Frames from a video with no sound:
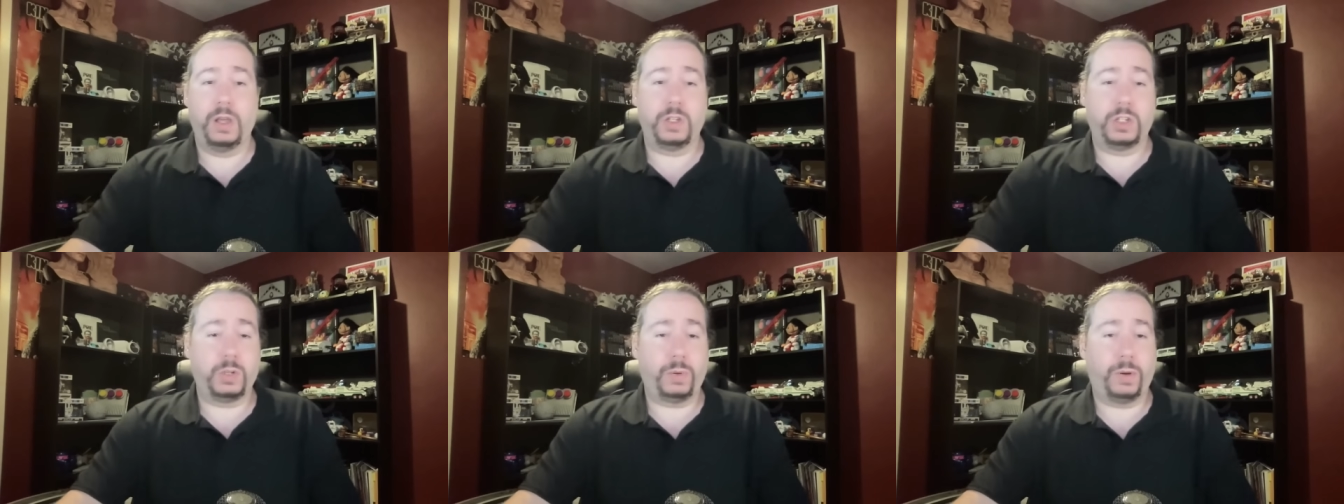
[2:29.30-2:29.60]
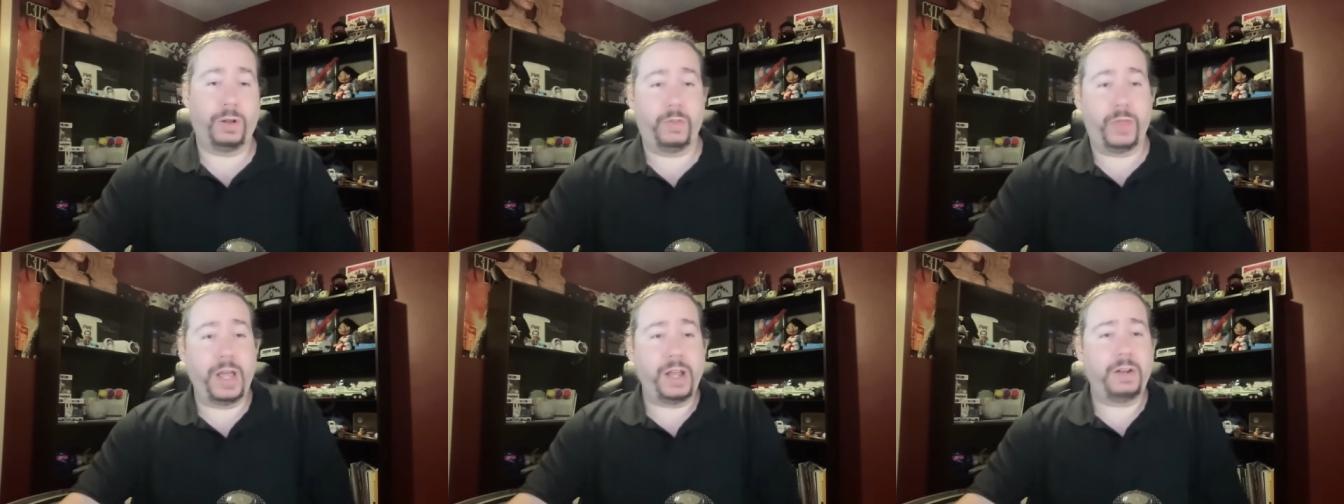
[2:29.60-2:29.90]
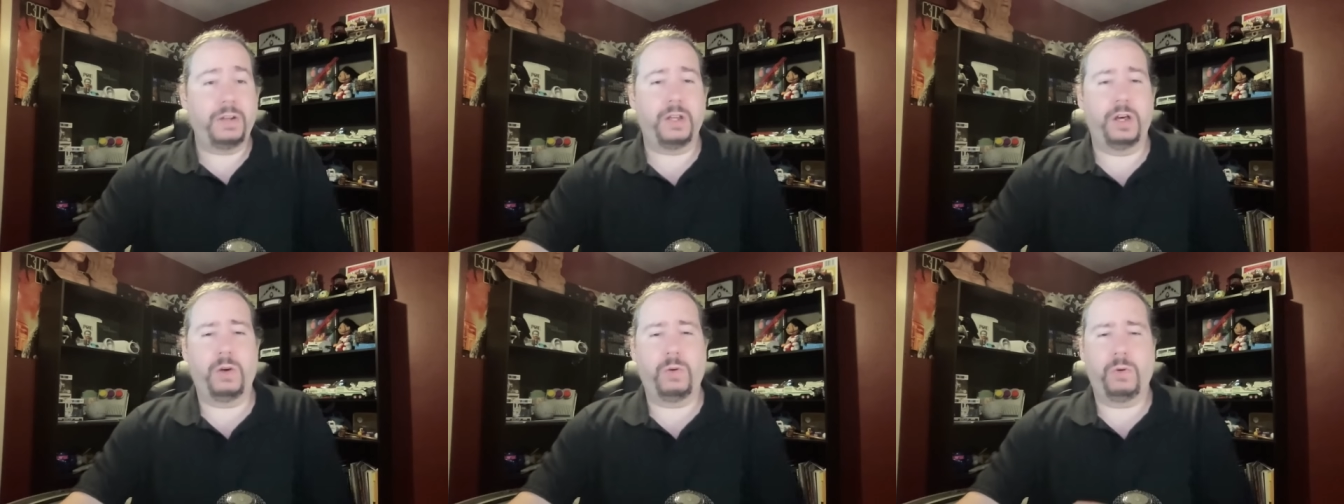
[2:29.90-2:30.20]
So, on
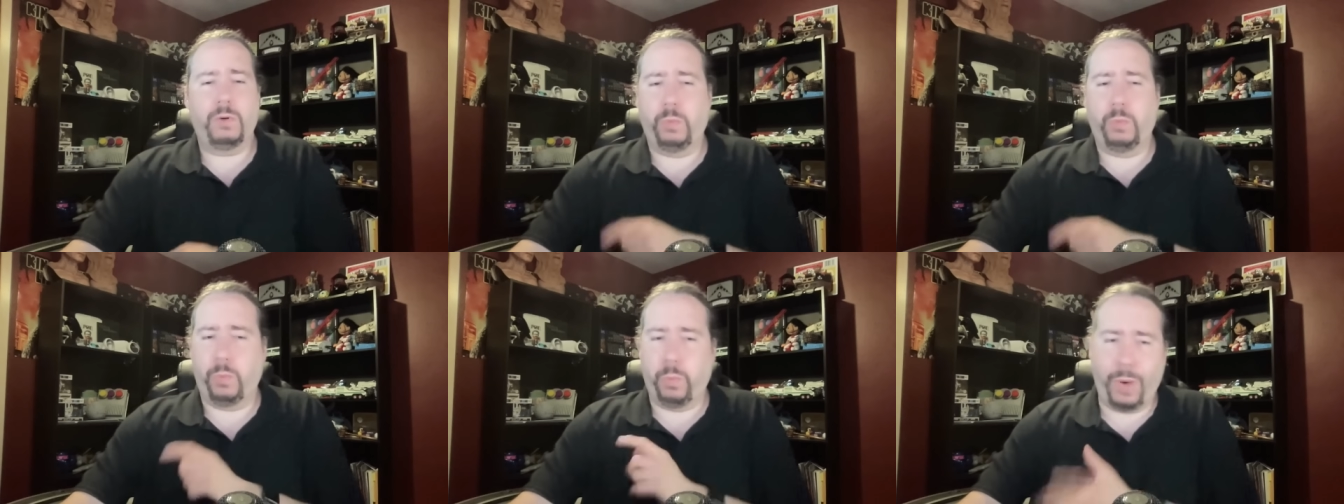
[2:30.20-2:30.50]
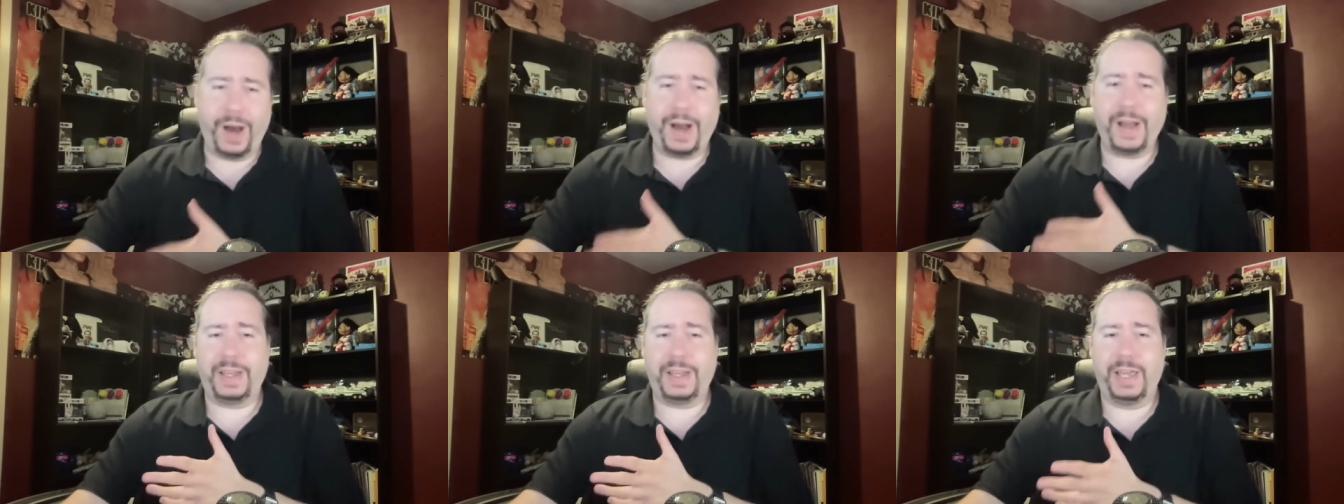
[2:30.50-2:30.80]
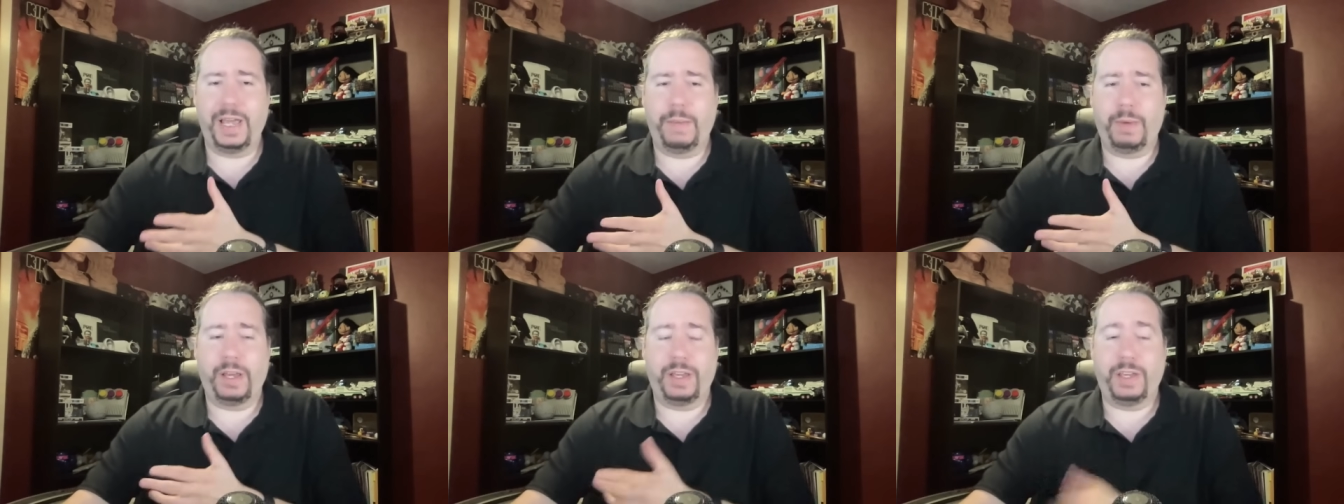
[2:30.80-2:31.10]
that note, why
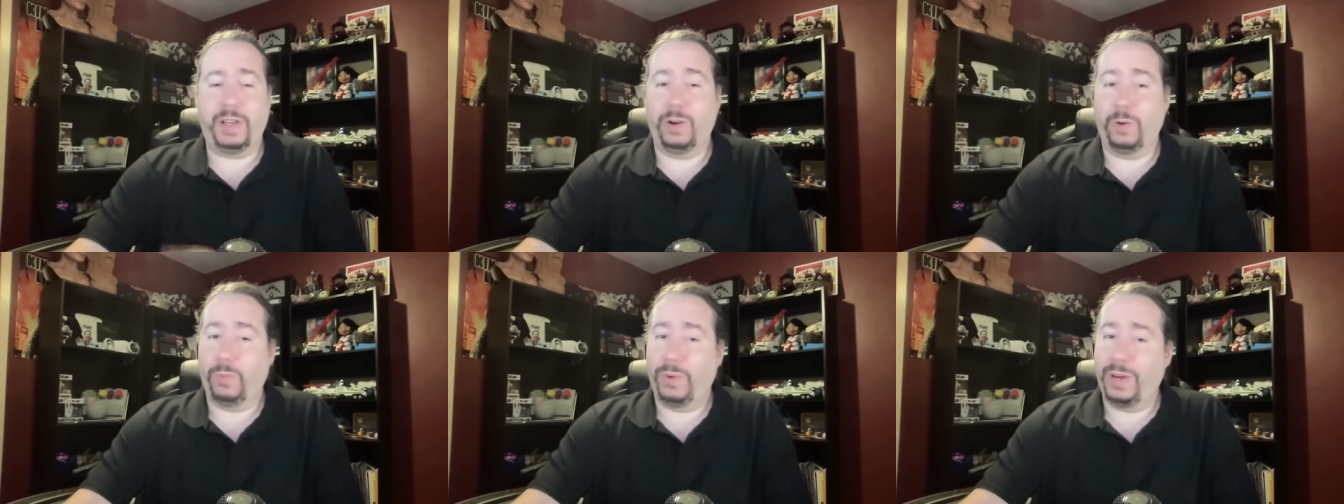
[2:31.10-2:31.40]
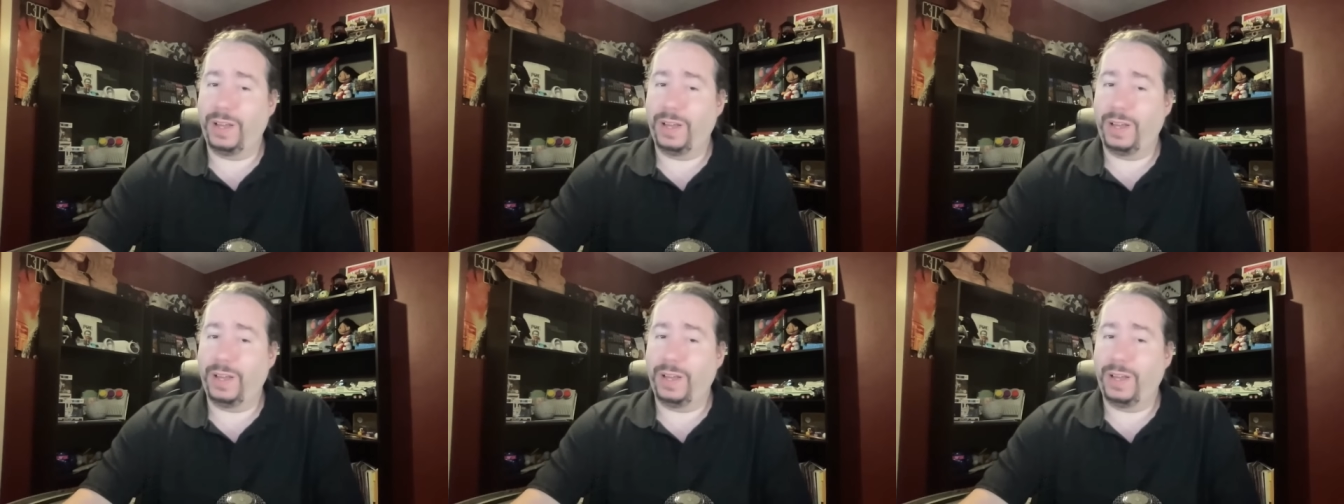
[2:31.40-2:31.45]
am I here?